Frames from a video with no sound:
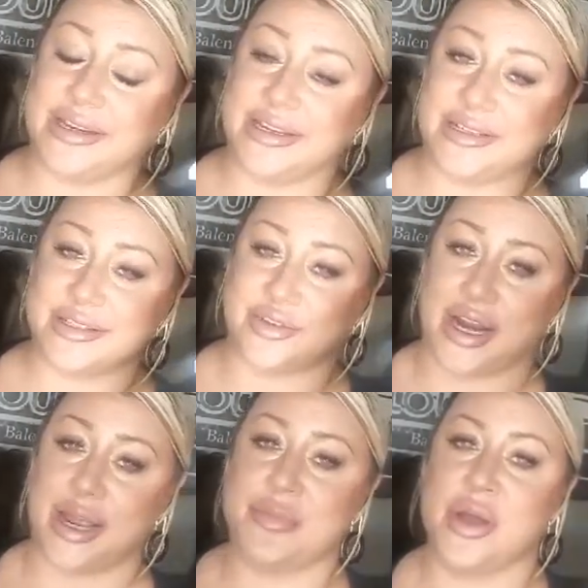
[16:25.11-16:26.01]
knee
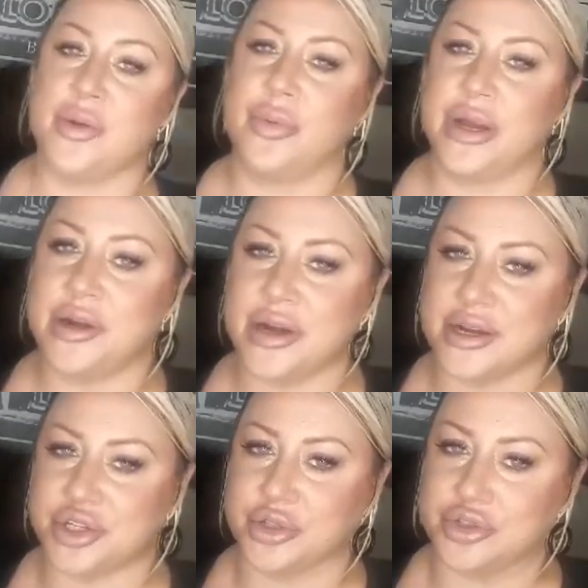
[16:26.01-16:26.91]
scrape. We are
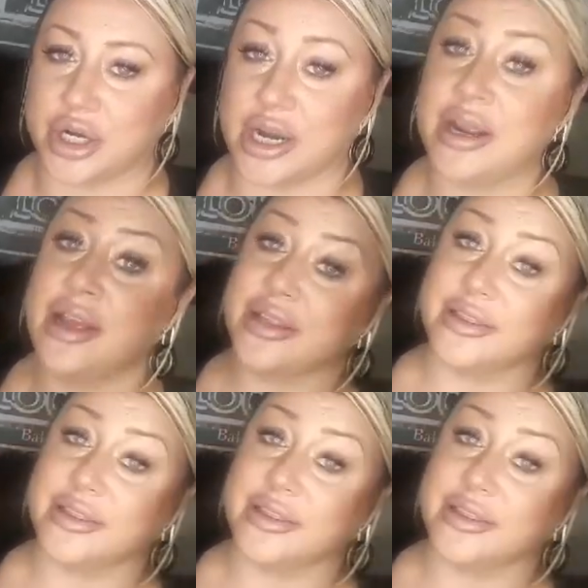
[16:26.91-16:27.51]
not children.